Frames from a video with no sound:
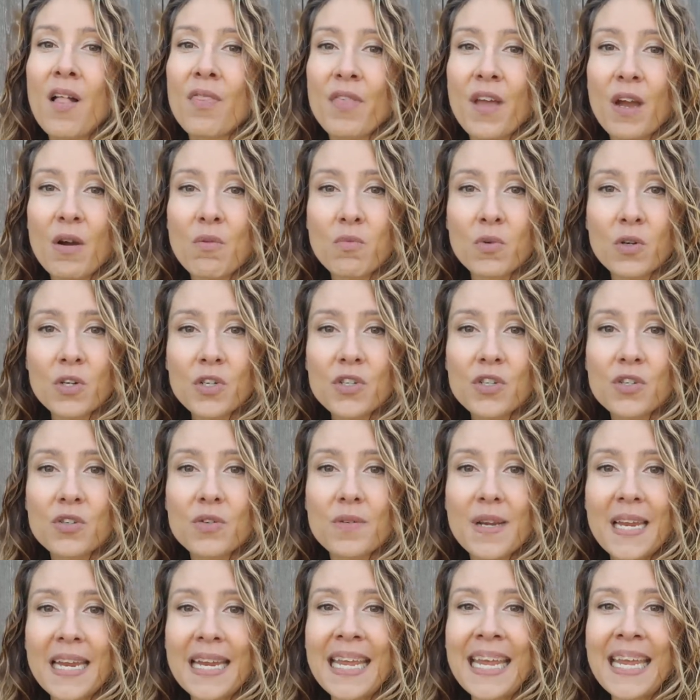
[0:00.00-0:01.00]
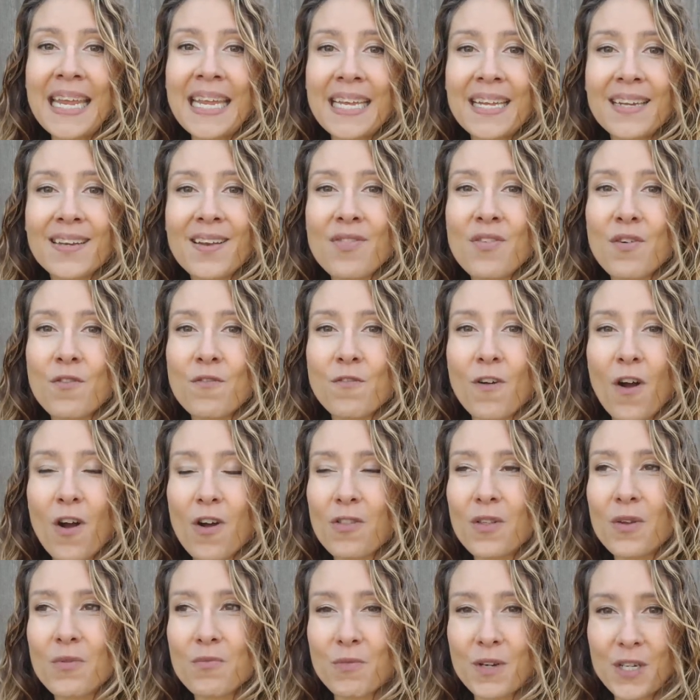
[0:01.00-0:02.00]
that we're doing in the
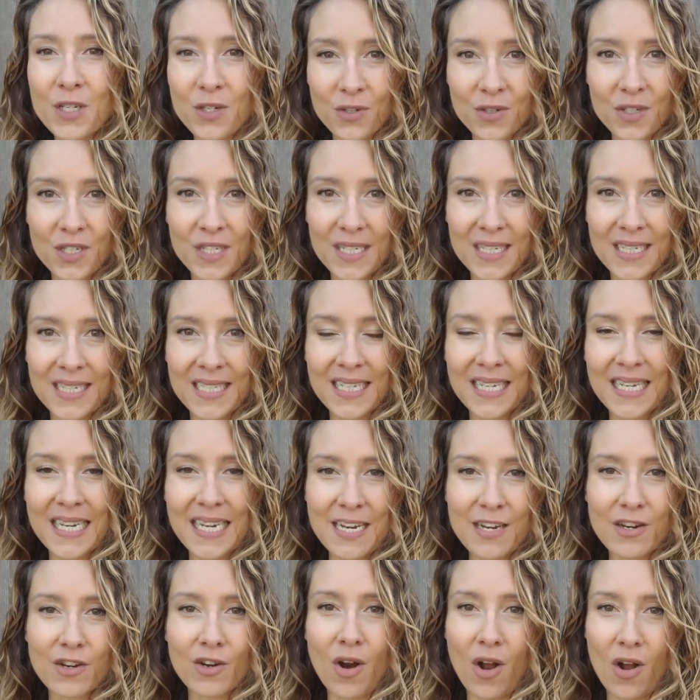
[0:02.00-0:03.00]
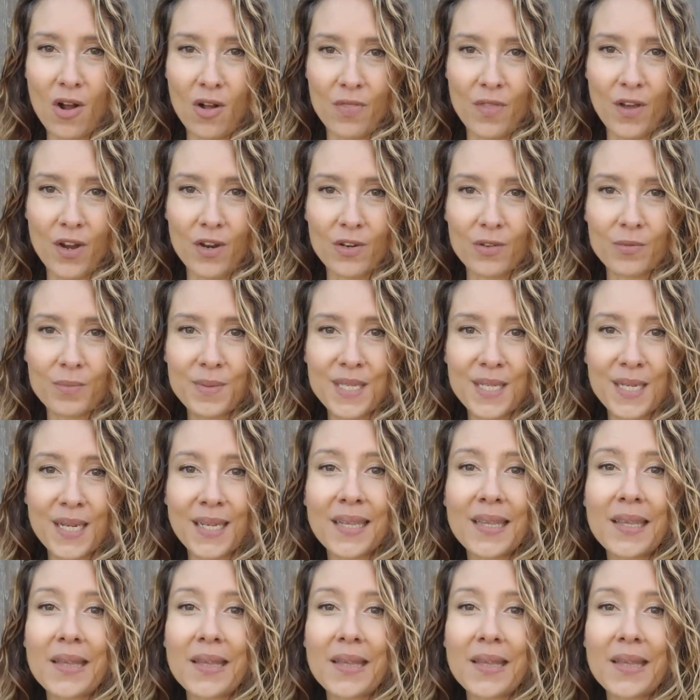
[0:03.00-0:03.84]
fall and winter season here on the homestead,